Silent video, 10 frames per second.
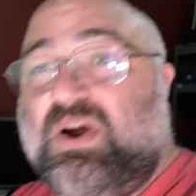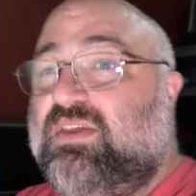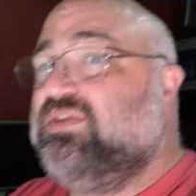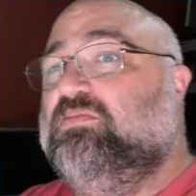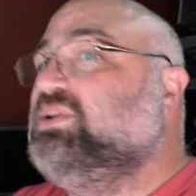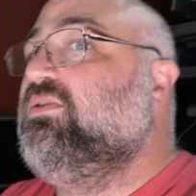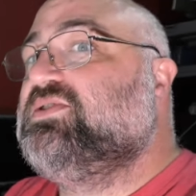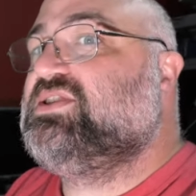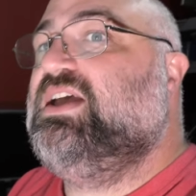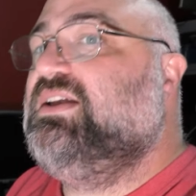breath to blow
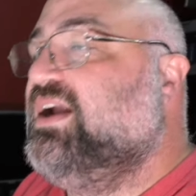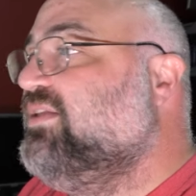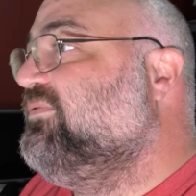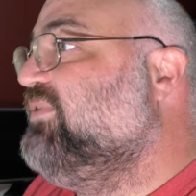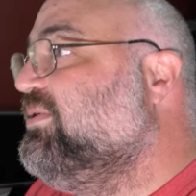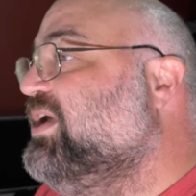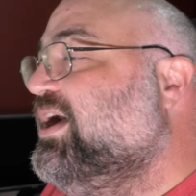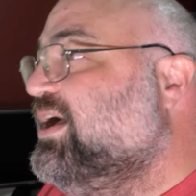the sand out of the phone.